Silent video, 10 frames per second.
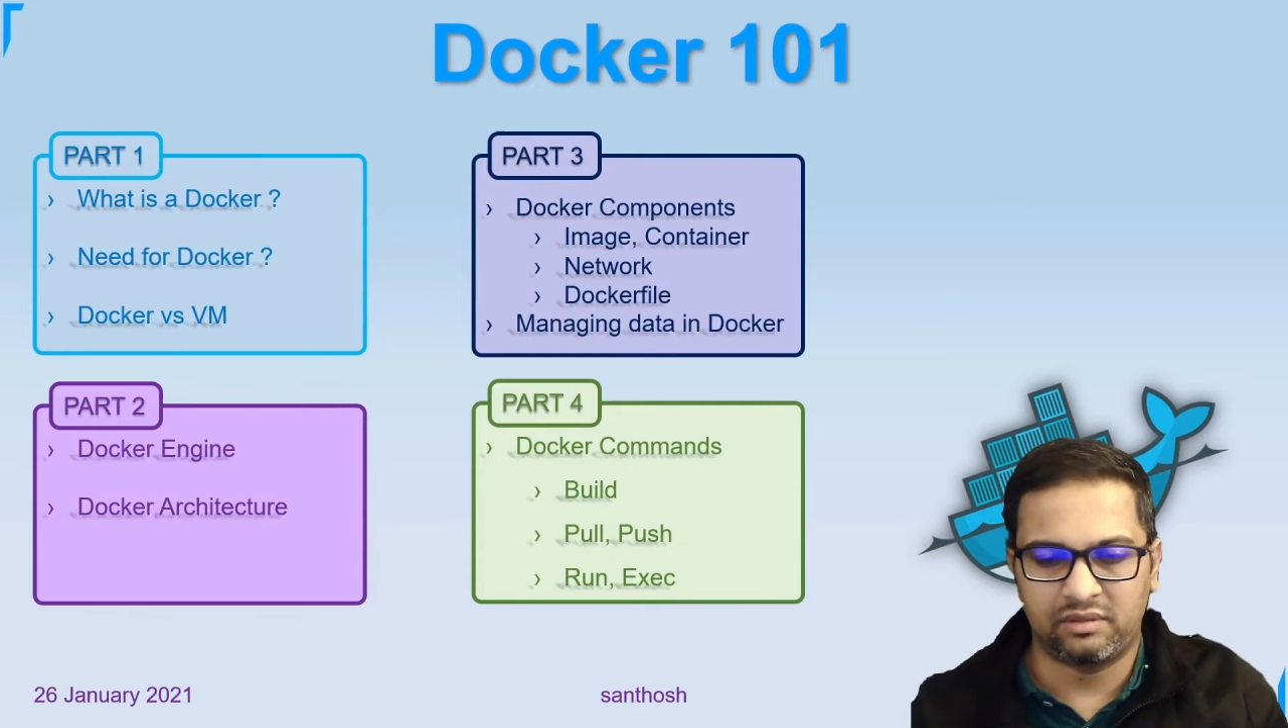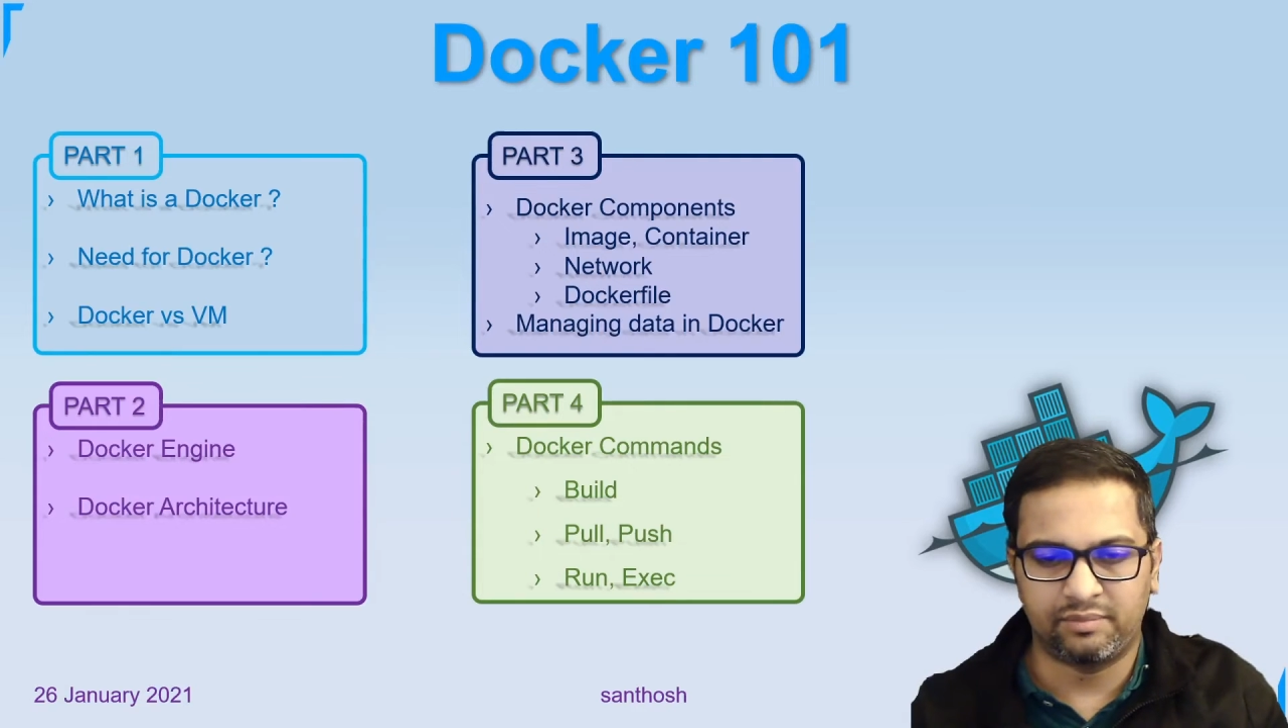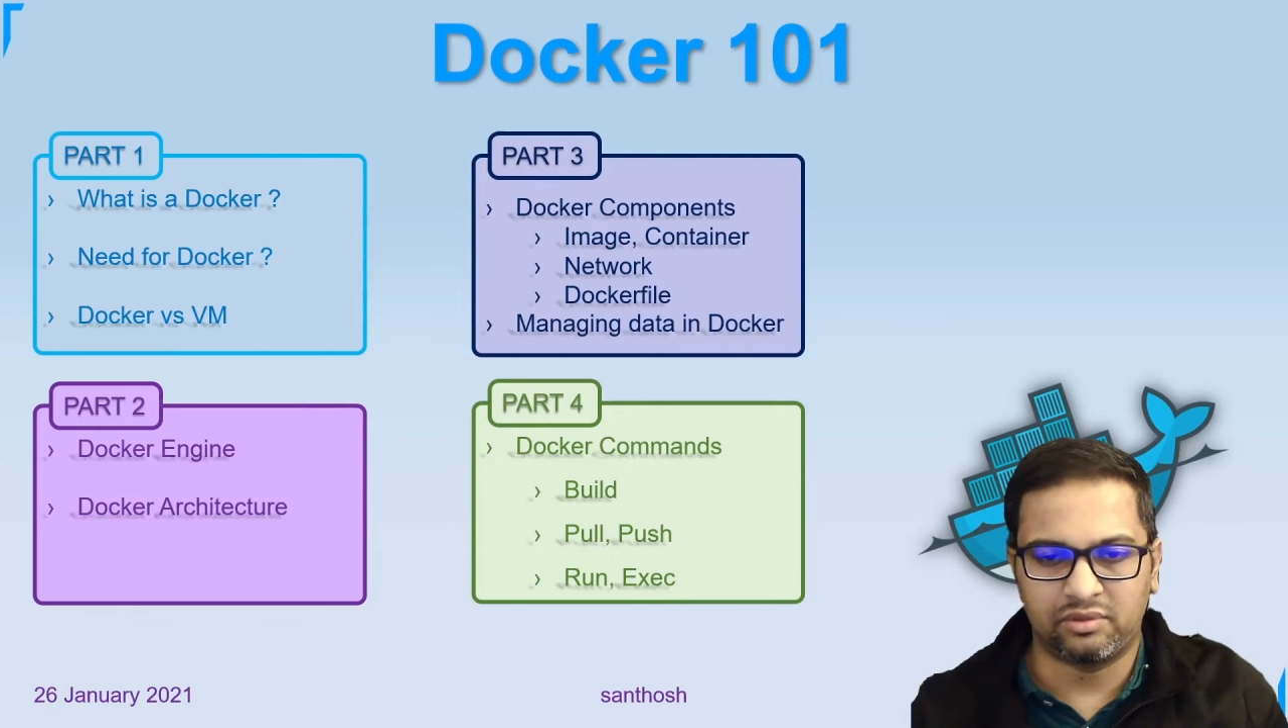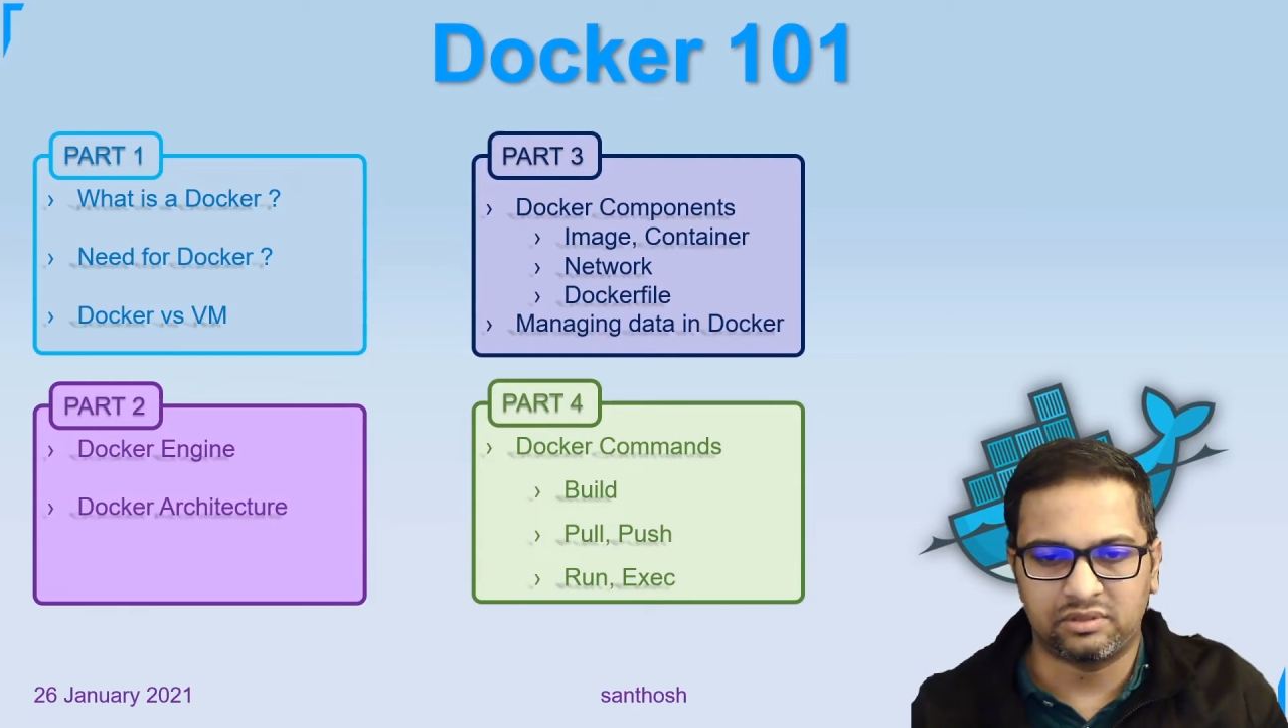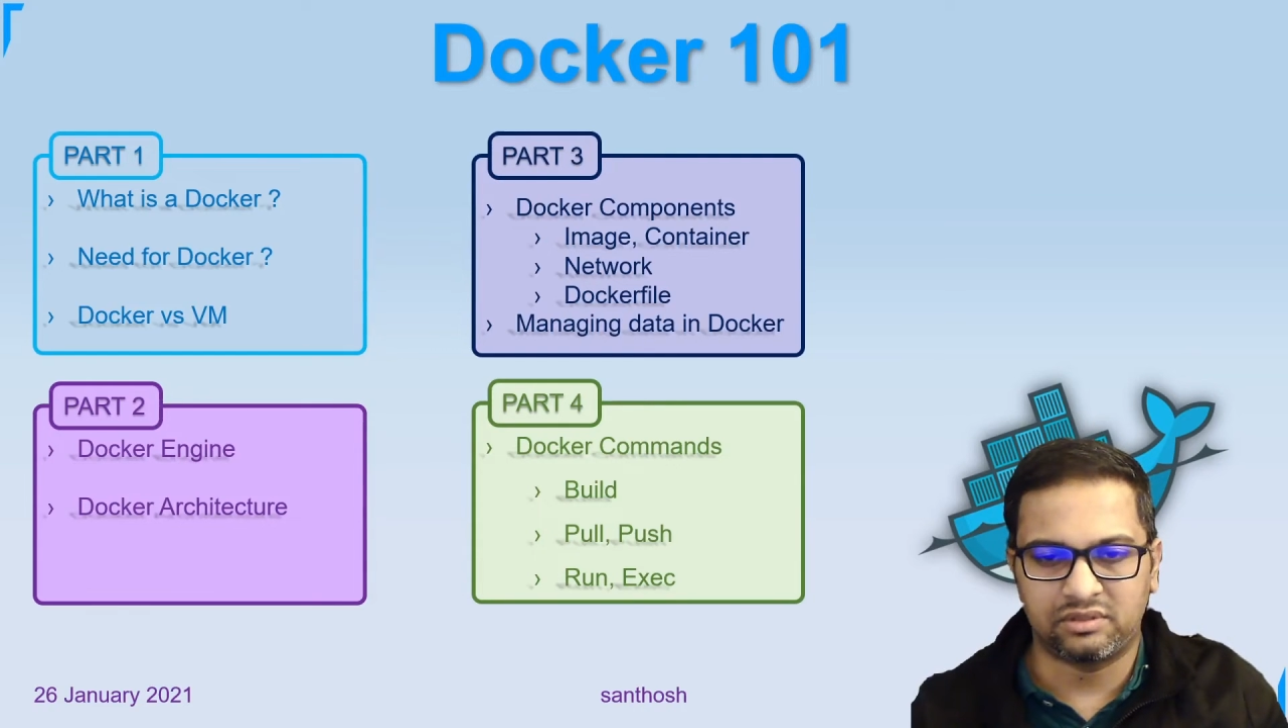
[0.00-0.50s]

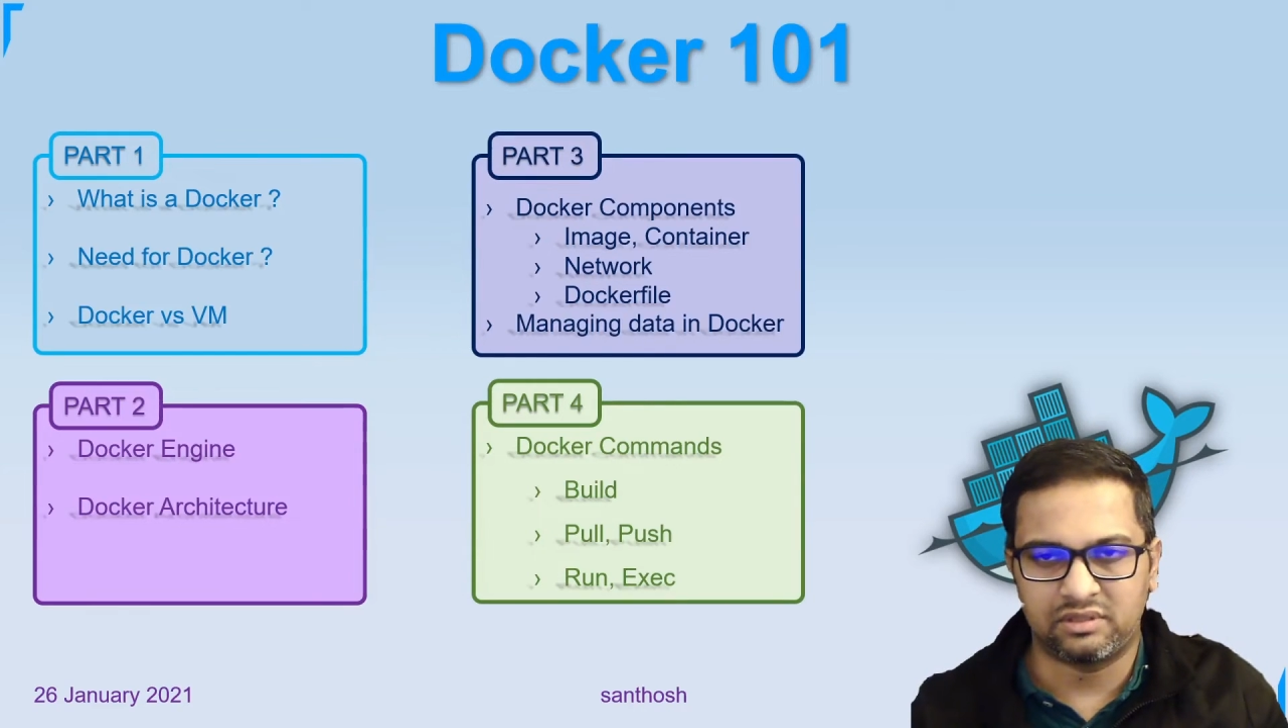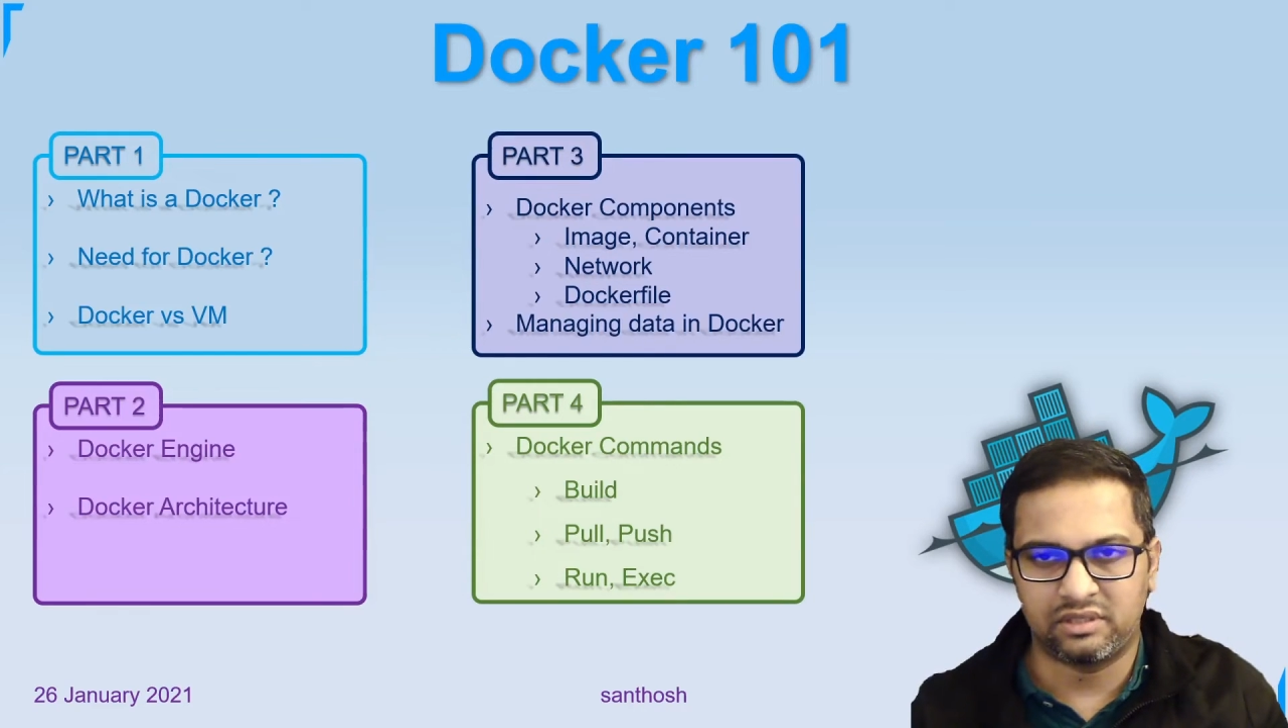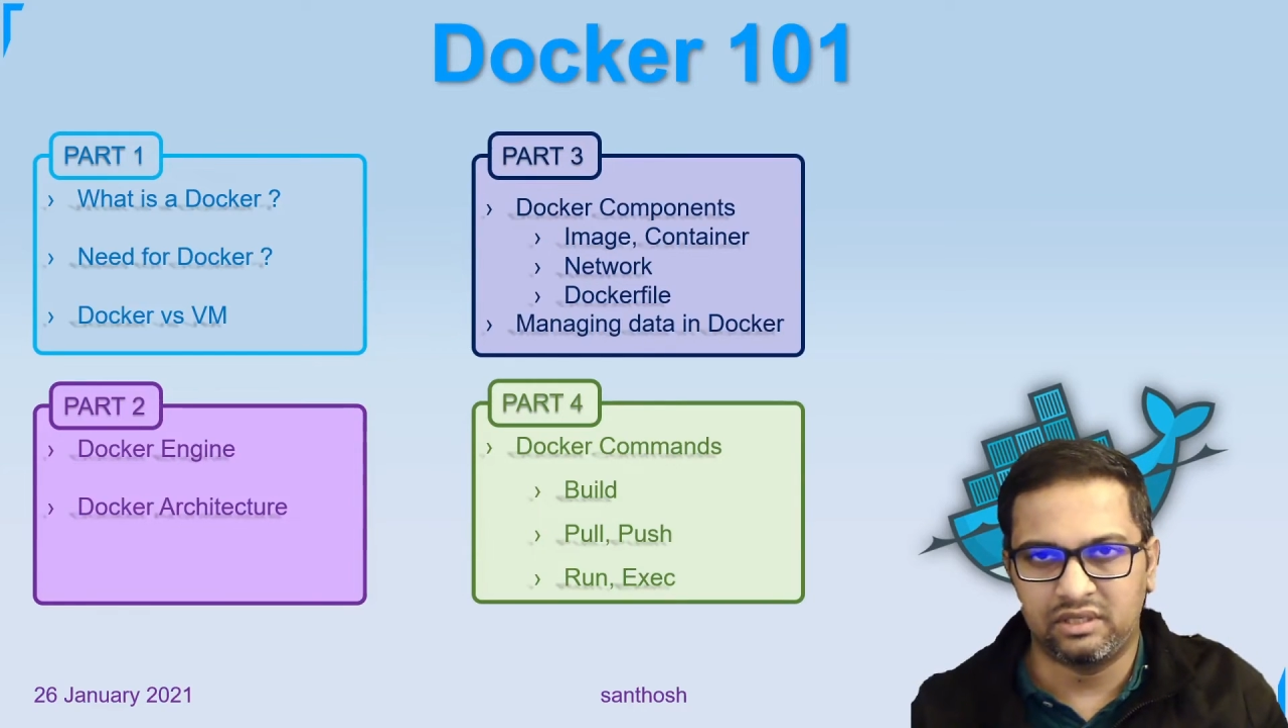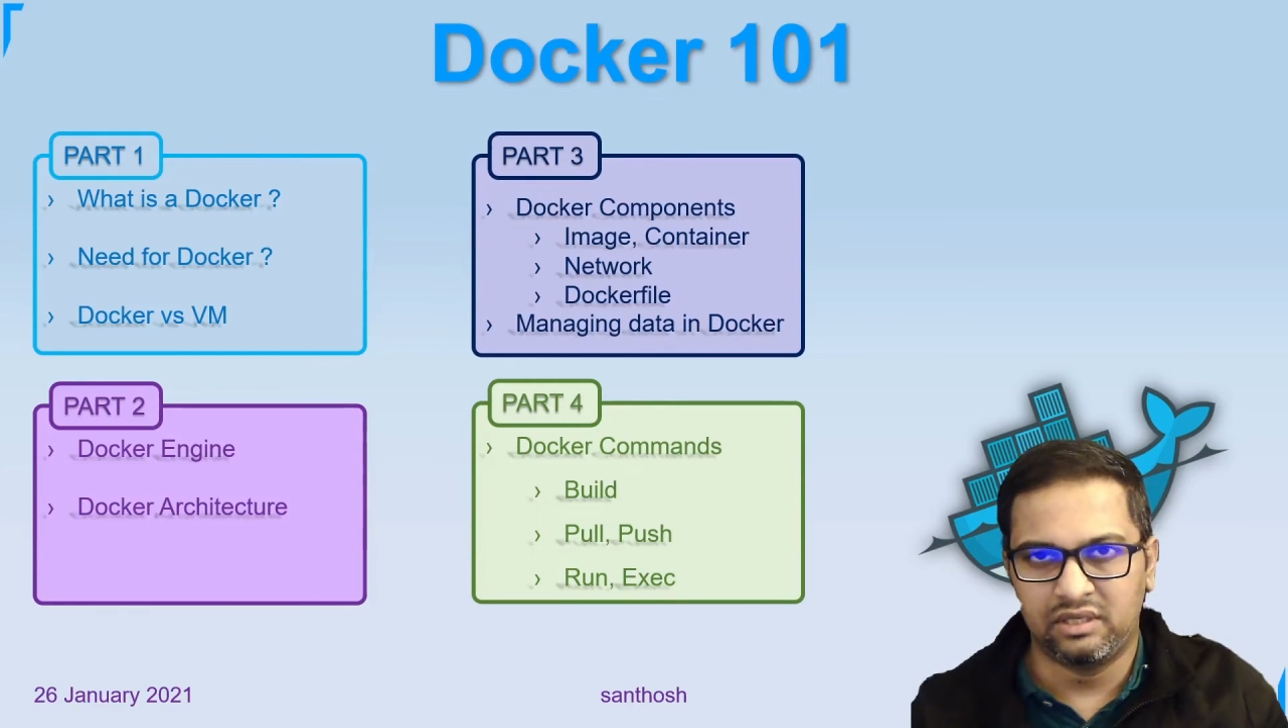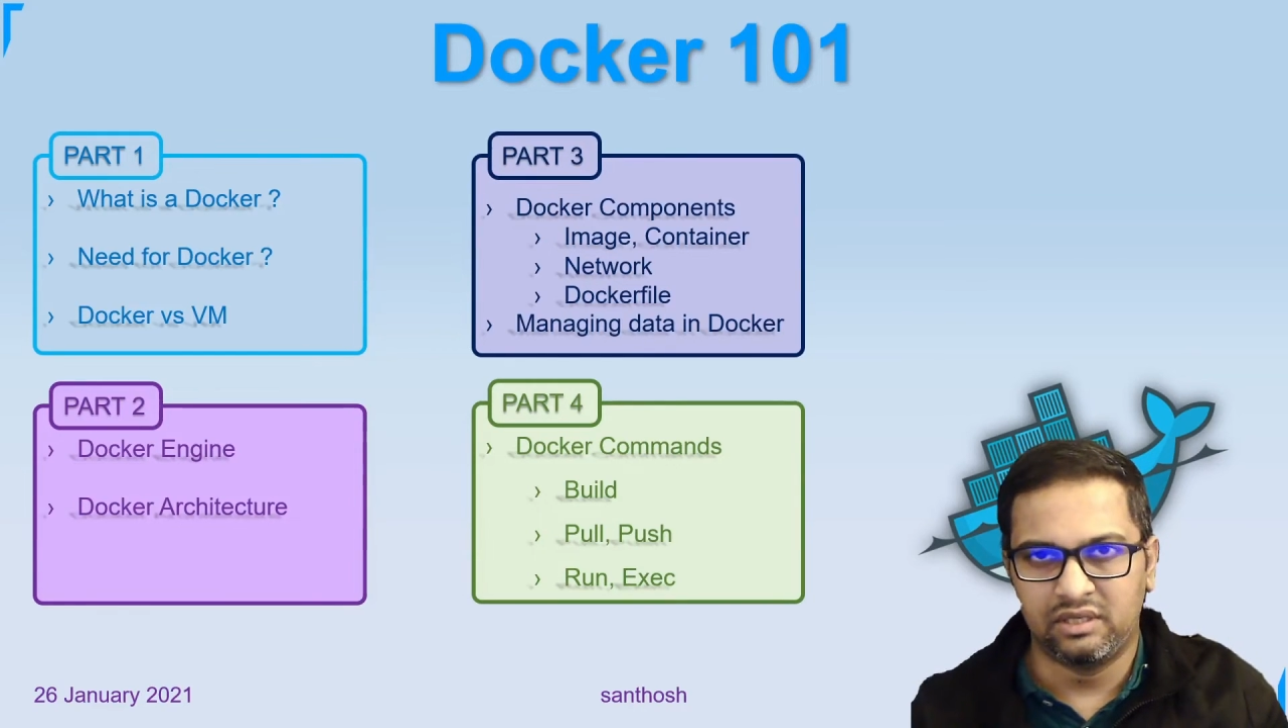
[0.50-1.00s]

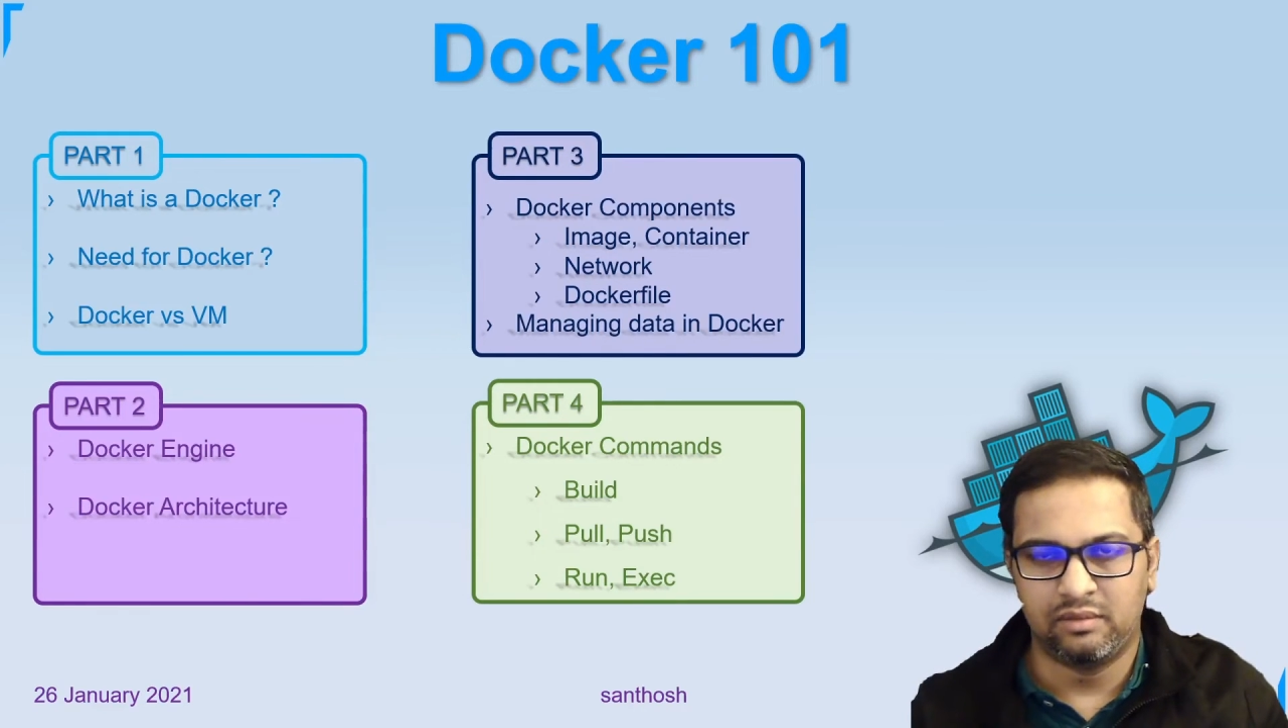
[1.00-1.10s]
repository,